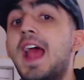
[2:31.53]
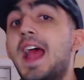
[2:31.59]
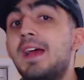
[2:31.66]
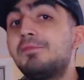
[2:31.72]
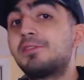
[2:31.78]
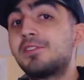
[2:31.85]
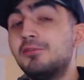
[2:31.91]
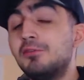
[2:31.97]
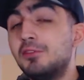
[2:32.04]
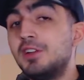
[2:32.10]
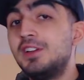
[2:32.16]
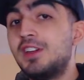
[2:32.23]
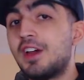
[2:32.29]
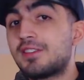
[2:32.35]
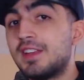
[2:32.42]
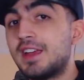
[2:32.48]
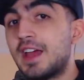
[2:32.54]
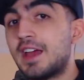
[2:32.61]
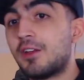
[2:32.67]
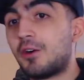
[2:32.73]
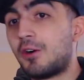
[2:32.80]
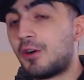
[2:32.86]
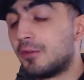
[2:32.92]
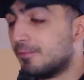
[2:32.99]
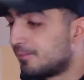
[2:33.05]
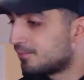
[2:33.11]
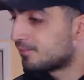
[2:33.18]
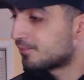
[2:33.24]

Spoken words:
absolutely nothing at all,